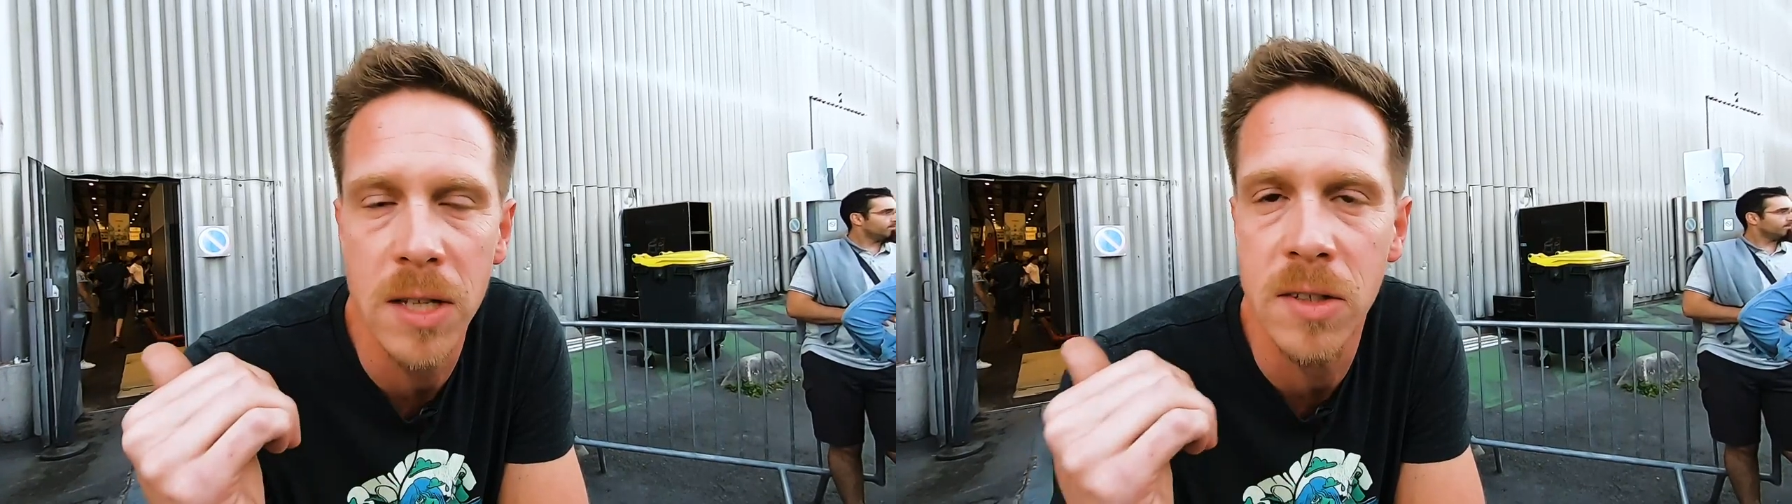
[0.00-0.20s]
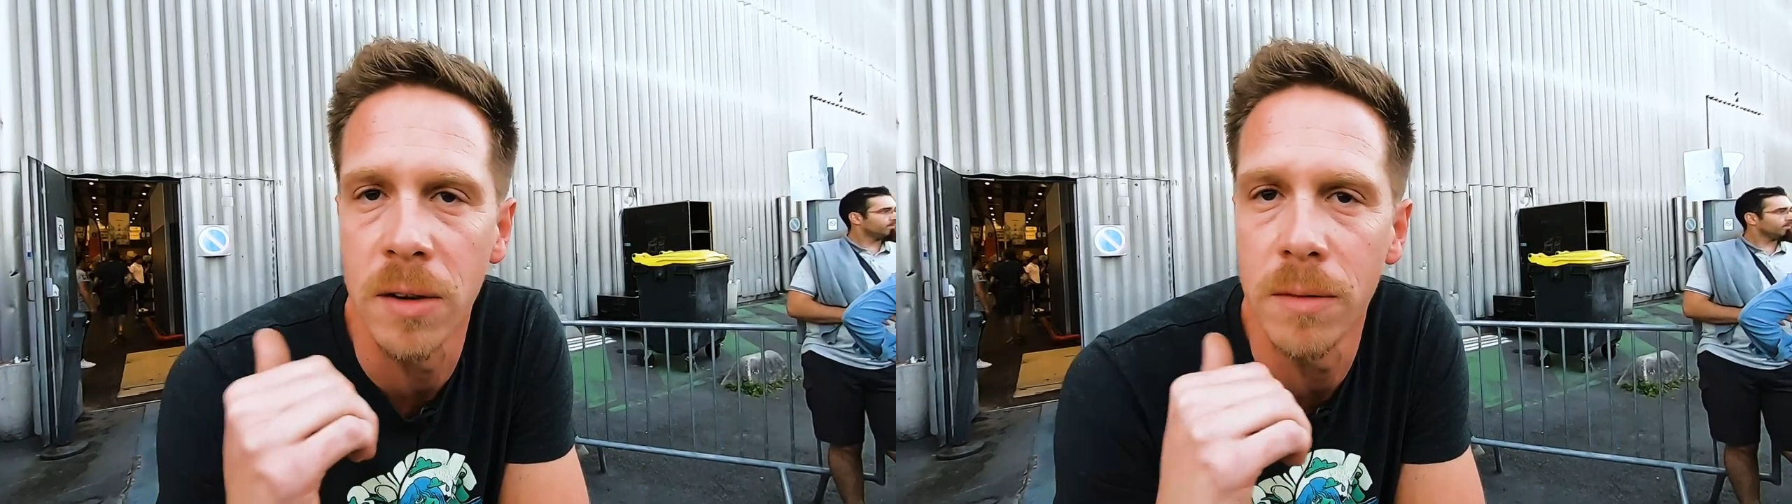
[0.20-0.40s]

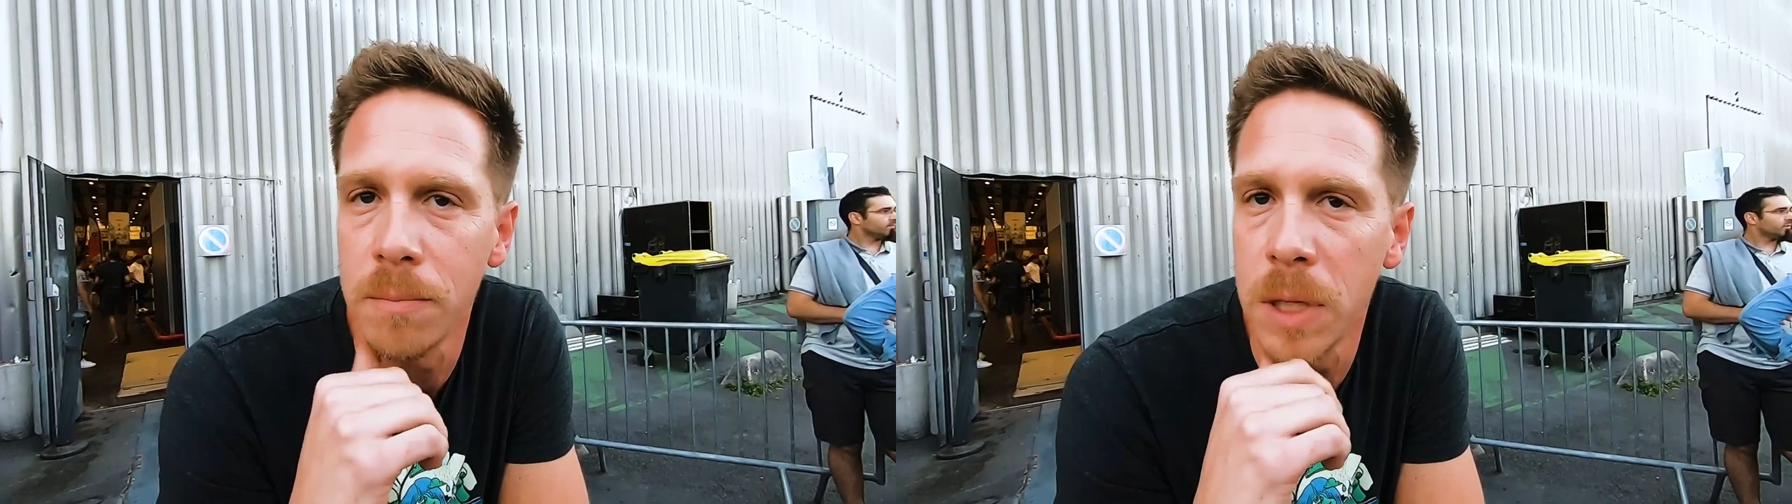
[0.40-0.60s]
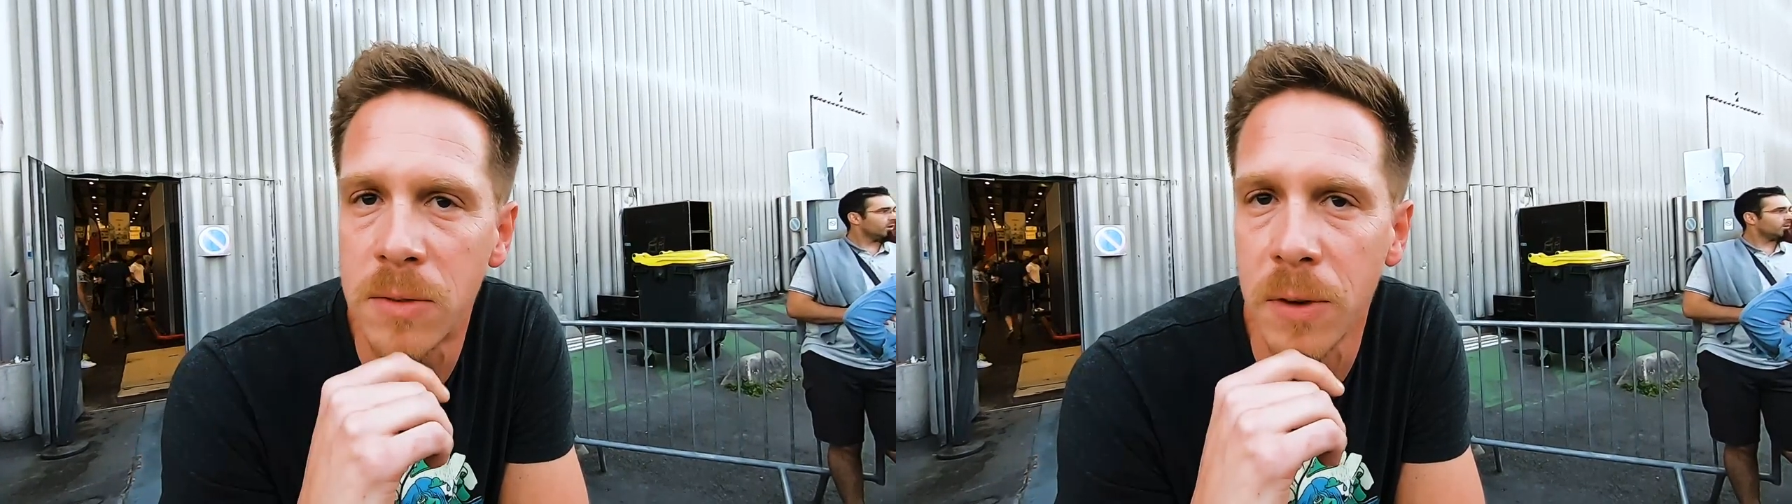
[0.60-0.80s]
mixed, uh,
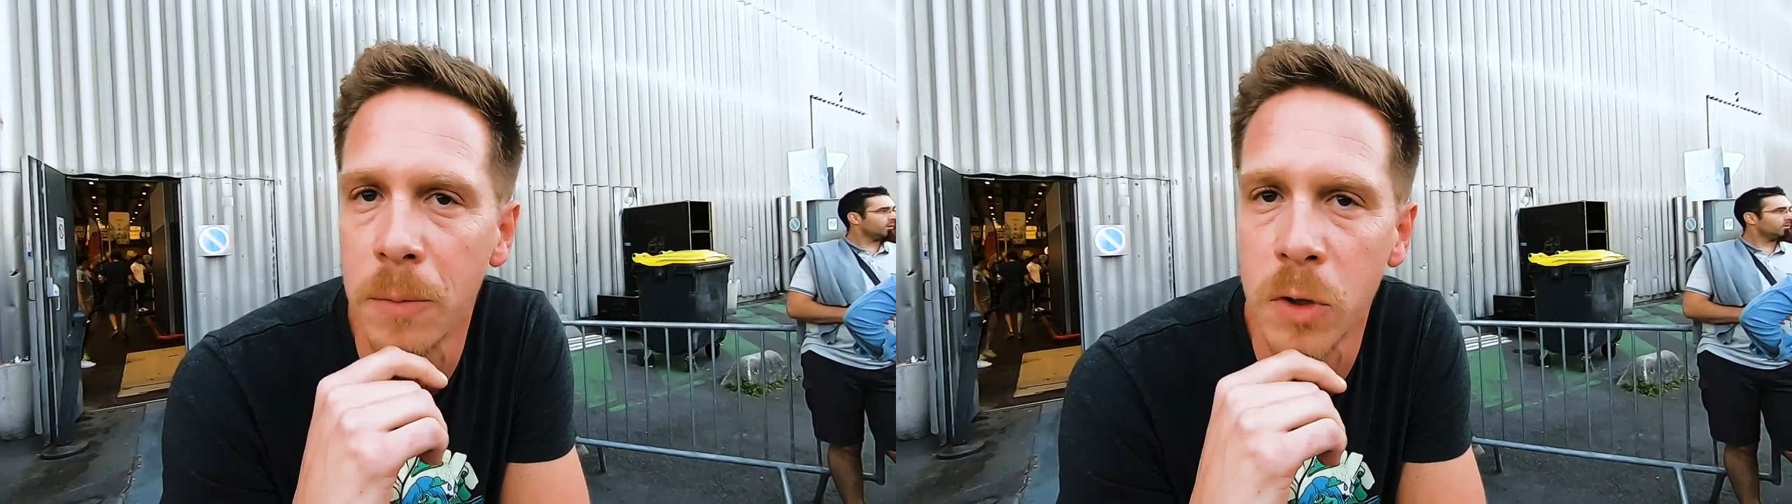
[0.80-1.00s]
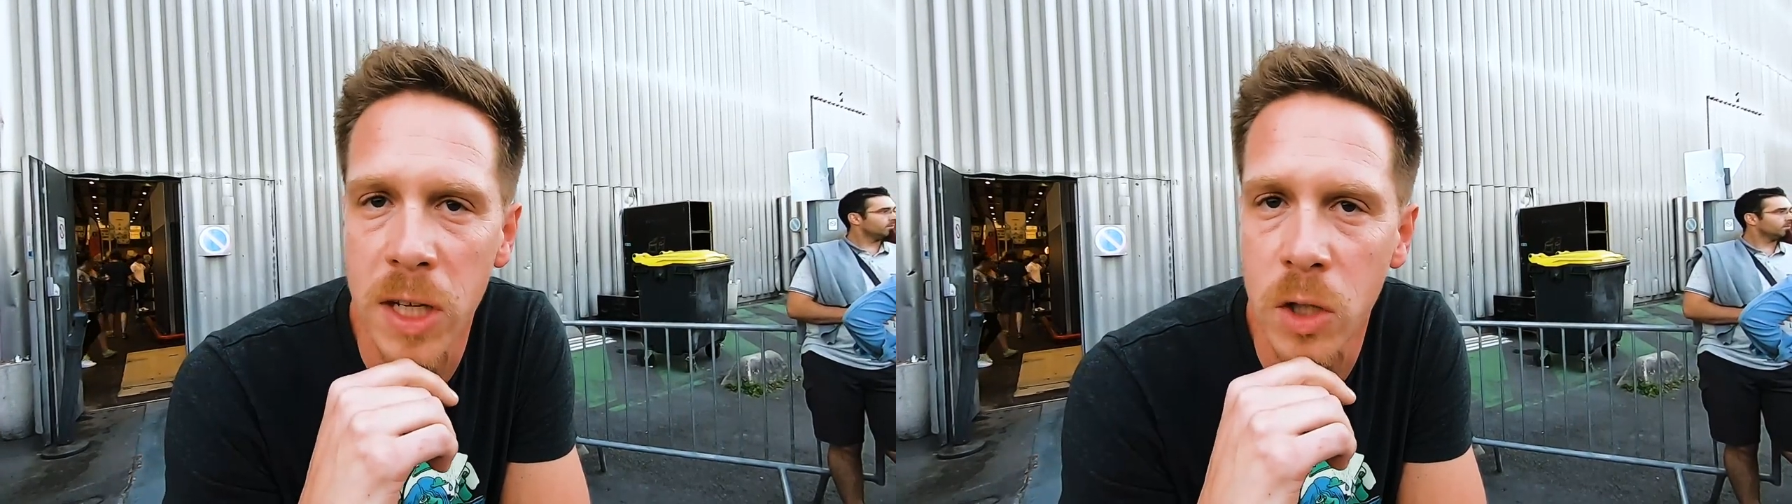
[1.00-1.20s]
mixed
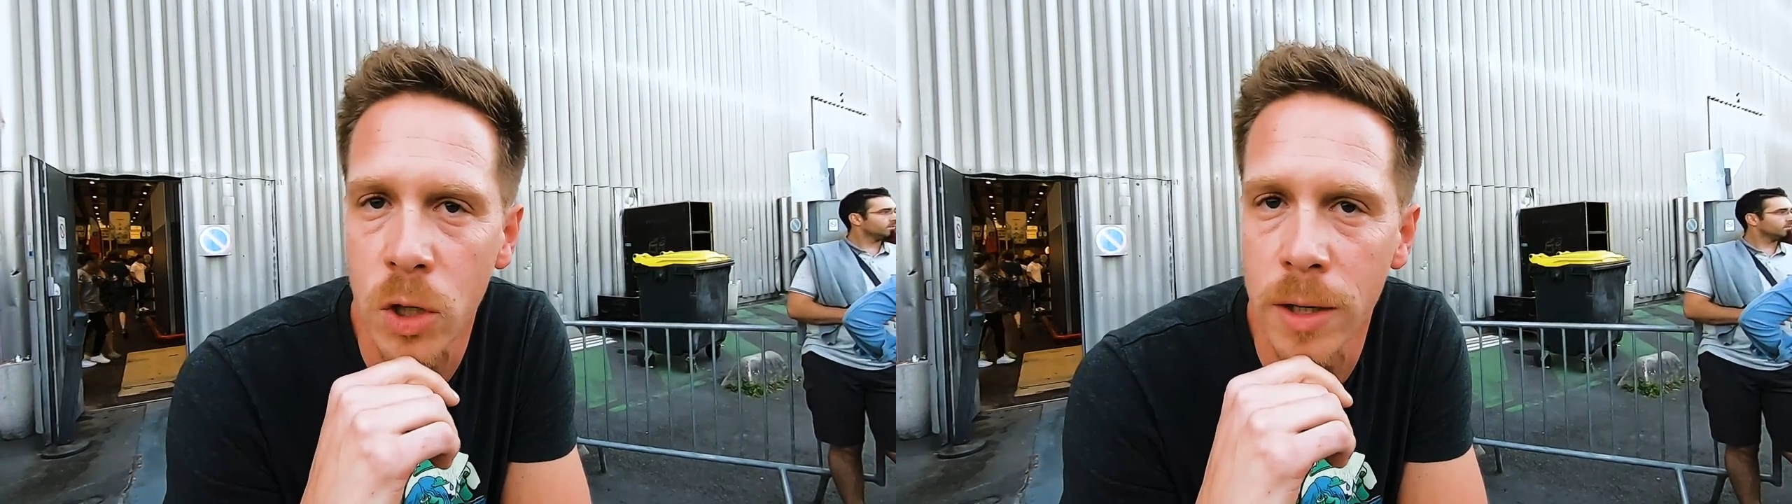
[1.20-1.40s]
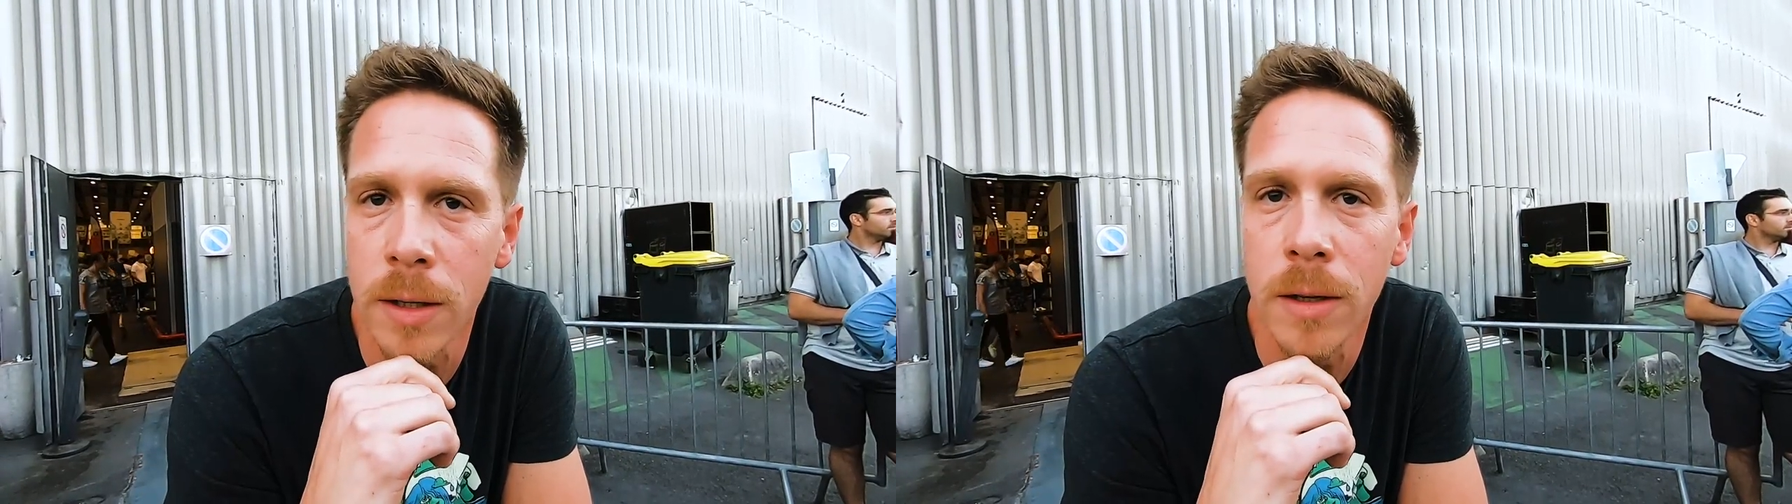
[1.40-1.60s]

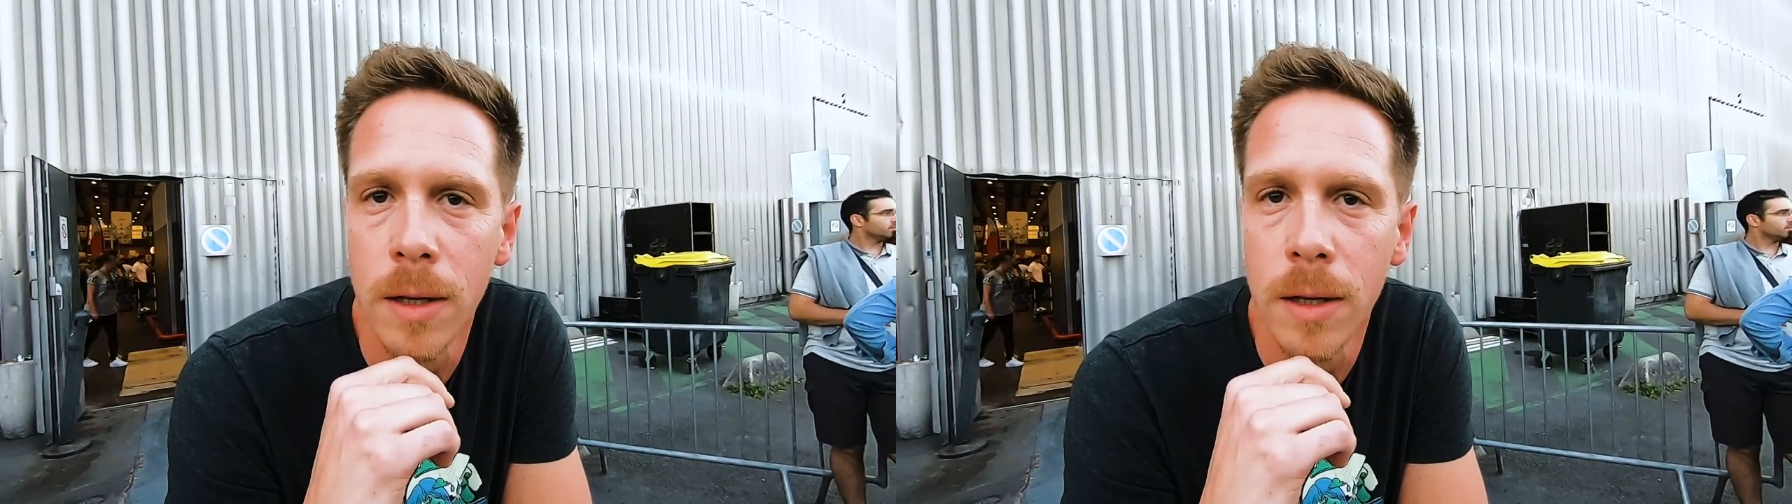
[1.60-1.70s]
fermentation